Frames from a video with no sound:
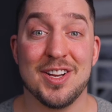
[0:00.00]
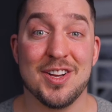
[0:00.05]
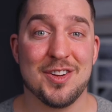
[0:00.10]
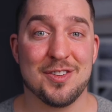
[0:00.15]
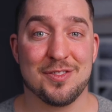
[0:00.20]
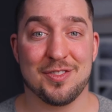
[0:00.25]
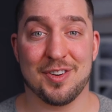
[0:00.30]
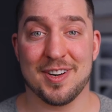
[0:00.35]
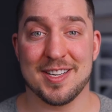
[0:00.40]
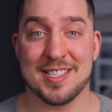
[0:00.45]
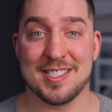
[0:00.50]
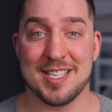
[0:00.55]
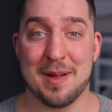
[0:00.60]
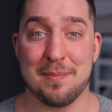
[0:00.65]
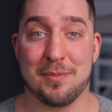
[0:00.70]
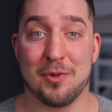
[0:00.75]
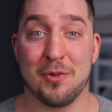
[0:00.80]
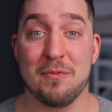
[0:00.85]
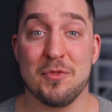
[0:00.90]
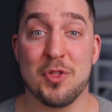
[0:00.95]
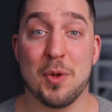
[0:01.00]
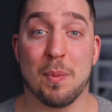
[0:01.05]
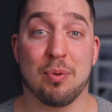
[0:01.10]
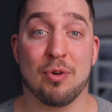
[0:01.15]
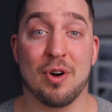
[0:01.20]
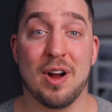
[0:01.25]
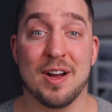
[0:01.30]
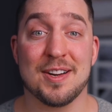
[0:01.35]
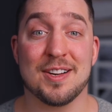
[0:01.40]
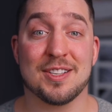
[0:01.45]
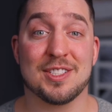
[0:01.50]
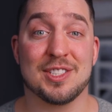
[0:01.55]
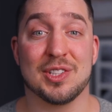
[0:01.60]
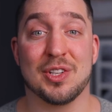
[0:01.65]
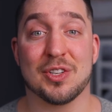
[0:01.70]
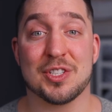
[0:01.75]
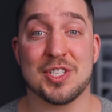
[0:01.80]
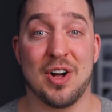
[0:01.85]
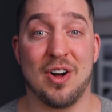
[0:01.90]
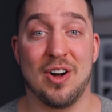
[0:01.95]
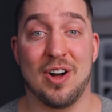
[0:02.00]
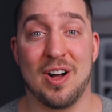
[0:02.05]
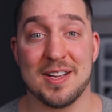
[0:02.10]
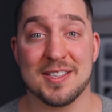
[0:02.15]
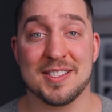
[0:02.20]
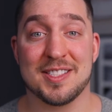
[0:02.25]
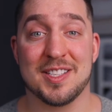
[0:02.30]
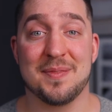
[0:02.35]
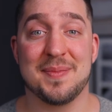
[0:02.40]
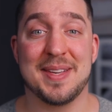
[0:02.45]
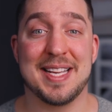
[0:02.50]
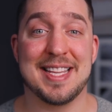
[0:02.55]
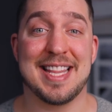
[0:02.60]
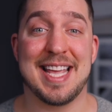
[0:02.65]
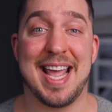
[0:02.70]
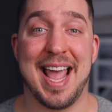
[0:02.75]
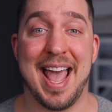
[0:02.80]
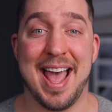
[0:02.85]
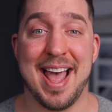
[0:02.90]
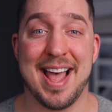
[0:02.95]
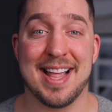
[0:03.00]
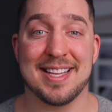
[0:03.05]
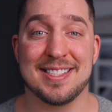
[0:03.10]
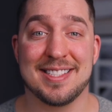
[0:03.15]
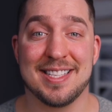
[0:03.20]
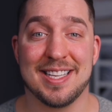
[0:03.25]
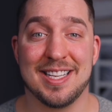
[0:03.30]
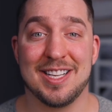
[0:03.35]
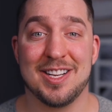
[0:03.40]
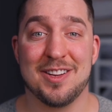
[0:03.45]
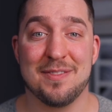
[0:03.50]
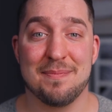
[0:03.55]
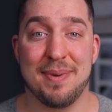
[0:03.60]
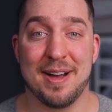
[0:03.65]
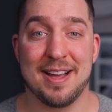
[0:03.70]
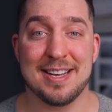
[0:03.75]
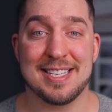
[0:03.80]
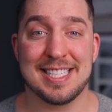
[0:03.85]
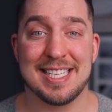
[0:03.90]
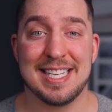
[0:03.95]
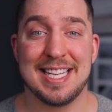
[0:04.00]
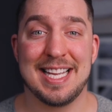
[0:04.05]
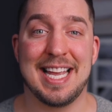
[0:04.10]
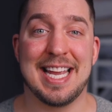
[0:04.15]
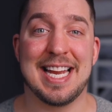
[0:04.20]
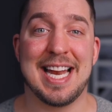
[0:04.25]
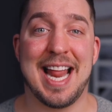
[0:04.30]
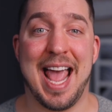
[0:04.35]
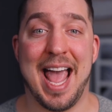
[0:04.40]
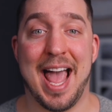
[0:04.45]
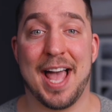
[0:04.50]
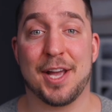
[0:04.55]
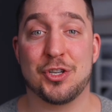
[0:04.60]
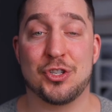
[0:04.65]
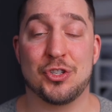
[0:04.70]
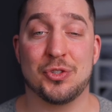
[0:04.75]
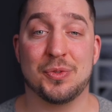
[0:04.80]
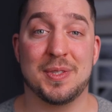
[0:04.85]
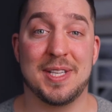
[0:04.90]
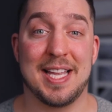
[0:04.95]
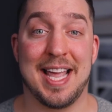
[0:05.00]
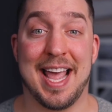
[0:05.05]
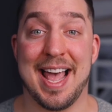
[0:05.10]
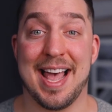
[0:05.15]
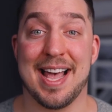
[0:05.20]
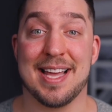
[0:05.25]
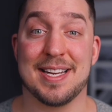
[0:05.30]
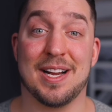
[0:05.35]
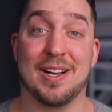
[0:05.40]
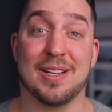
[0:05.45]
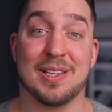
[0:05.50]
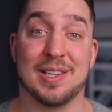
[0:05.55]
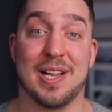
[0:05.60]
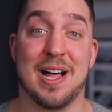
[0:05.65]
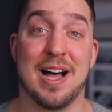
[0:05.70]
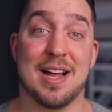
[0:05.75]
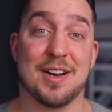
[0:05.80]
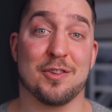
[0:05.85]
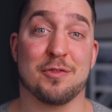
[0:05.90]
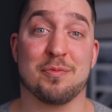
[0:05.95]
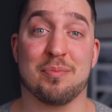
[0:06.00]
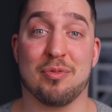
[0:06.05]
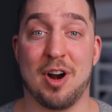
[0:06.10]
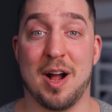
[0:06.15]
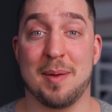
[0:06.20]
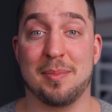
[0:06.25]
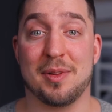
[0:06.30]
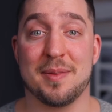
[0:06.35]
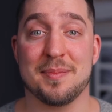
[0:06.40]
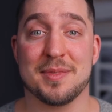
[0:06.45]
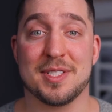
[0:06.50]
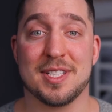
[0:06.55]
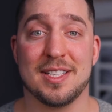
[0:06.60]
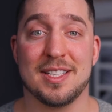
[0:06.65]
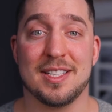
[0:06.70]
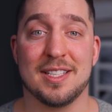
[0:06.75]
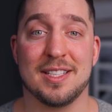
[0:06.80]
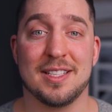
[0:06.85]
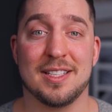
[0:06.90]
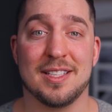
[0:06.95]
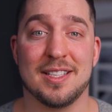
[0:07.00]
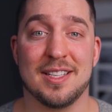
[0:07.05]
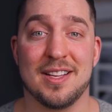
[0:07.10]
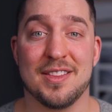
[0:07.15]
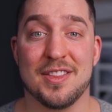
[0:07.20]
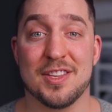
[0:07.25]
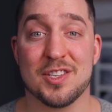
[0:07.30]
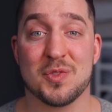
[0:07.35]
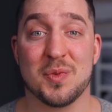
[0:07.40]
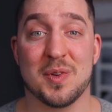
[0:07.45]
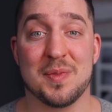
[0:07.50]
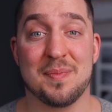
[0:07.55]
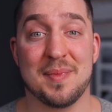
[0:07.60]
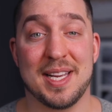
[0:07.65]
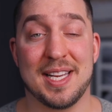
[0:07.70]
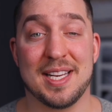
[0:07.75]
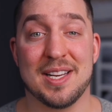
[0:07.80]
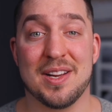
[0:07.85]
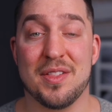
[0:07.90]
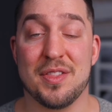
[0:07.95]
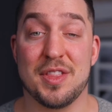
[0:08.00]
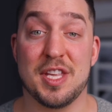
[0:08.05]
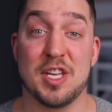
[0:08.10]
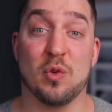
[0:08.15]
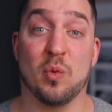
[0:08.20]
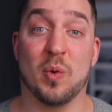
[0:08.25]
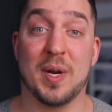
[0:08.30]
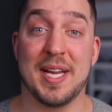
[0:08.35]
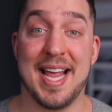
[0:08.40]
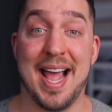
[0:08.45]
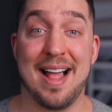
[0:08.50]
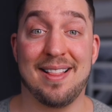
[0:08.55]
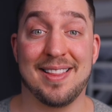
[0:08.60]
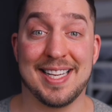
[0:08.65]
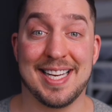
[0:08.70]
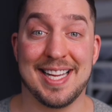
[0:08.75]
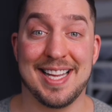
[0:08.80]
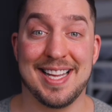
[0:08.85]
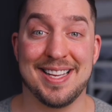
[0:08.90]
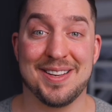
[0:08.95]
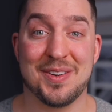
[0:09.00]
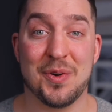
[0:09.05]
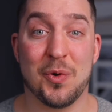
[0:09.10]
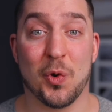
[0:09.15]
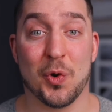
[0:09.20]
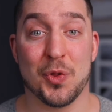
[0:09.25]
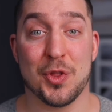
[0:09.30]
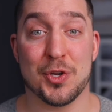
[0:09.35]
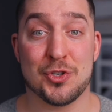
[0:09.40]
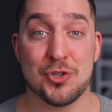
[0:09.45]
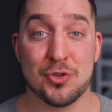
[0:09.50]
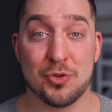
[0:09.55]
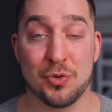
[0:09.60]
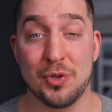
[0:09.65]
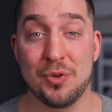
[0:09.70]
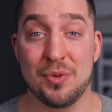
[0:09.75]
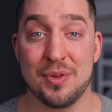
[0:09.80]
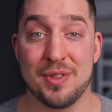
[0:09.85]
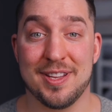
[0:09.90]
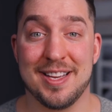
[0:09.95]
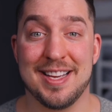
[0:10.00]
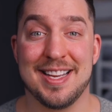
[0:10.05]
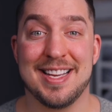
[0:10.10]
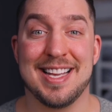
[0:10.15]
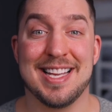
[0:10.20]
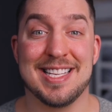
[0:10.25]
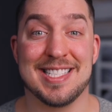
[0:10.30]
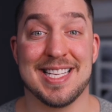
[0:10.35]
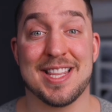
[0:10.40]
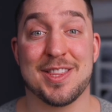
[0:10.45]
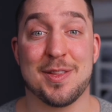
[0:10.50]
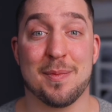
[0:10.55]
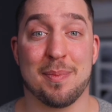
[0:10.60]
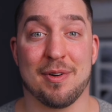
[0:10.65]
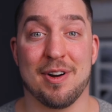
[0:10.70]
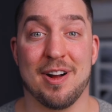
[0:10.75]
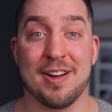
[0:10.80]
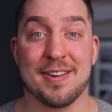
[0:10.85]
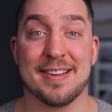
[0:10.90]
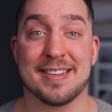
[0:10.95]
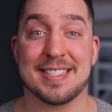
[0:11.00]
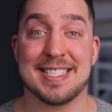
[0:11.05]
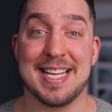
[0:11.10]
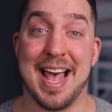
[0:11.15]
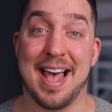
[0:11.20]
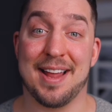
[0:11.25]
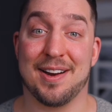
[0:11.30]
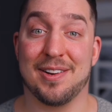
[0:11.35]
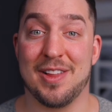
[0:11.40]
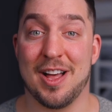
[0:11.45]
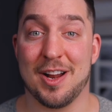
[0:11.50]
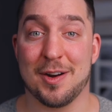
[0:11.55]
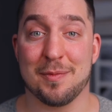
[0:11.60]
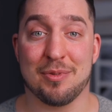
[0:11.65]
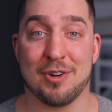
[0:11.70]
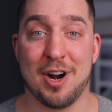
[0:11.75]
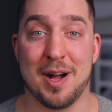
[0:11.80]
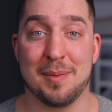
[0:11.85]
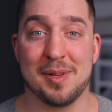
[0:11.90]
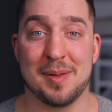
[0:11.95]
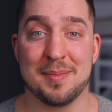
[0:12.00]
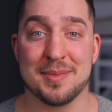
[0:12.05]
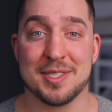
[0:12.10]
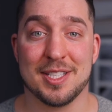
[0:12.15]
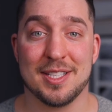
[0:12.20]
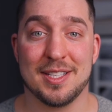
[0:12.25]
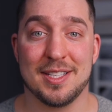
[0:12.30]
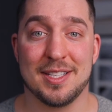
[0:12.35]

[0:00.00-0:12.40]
For example, the product looked awesome in the ads, but it actually had a lot of problems. This would mean the reality or the truth is that the product had a lot of problems.